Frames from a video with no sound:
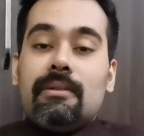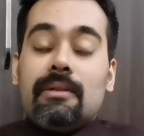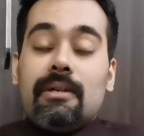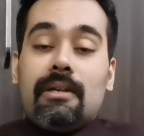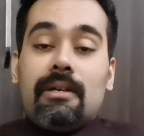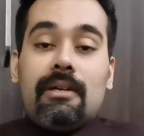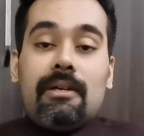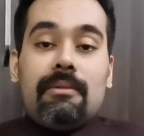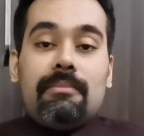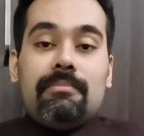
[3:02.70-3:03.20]

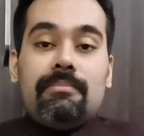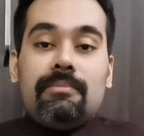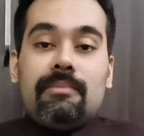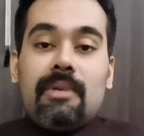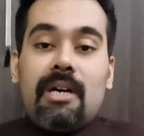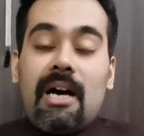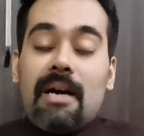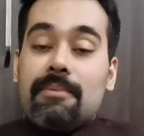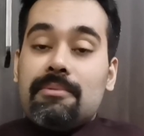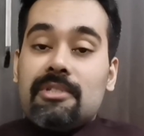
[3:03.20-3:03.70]
uh,
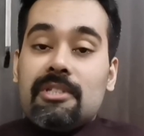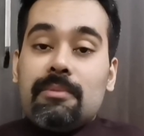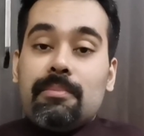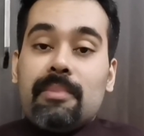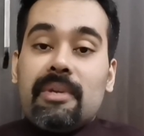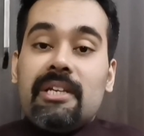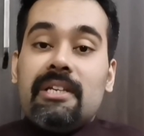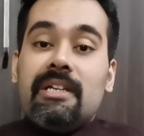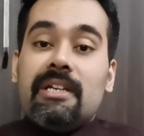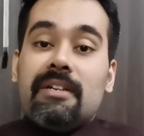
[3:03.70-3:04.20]
I've seen
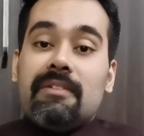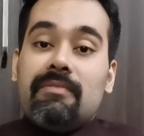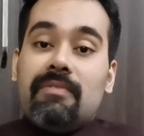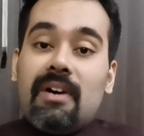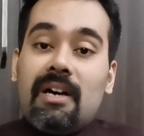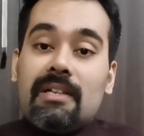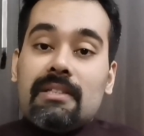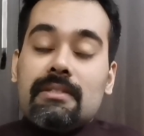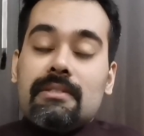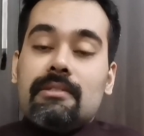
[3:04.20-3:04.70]
many
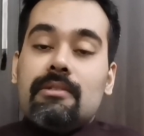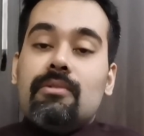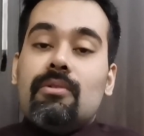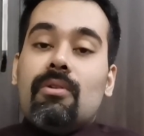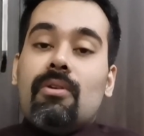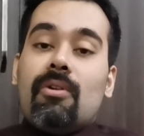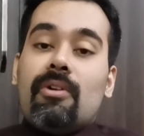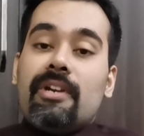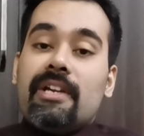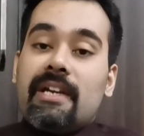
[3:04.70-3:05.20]
advanced
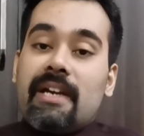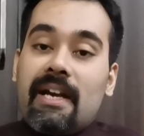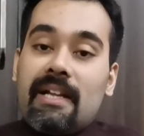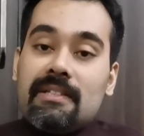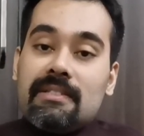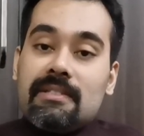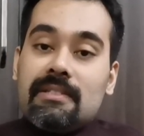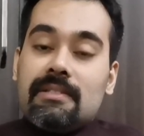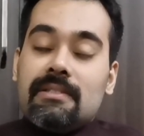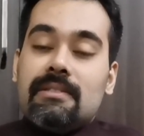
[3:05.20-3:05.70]
colonic
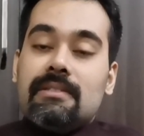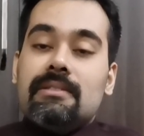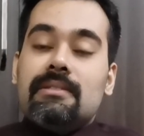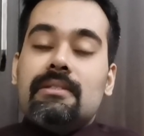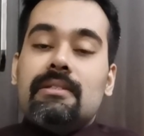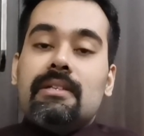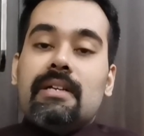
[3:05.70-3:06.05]
cancers,